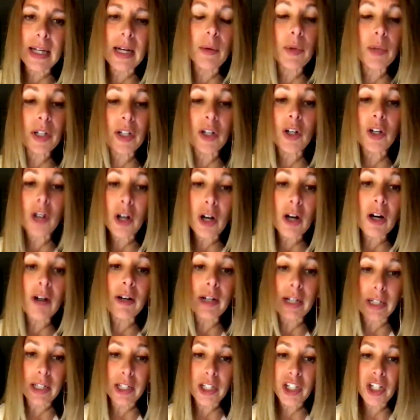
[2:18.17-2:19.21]
I would
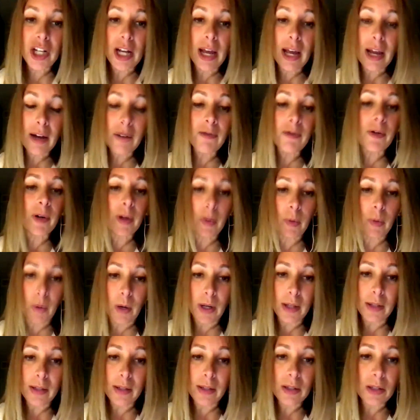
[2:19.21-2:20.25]
encourage
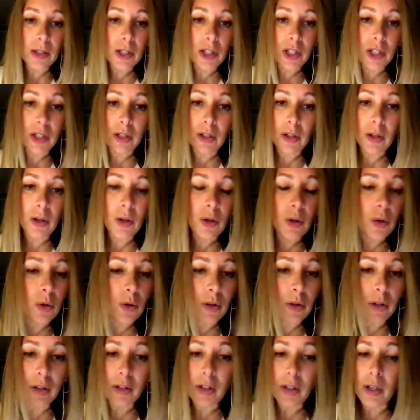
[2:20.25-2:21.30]
everyone to
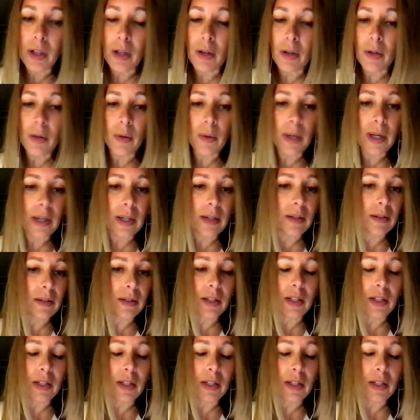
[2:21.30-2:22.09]
Google you and,